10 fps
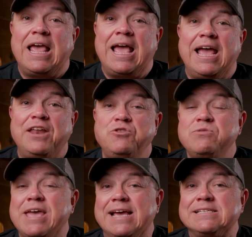and
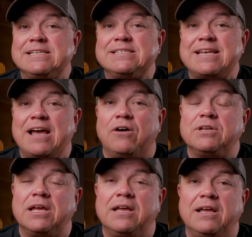you cast this
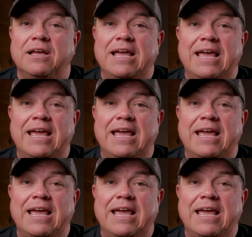out uh,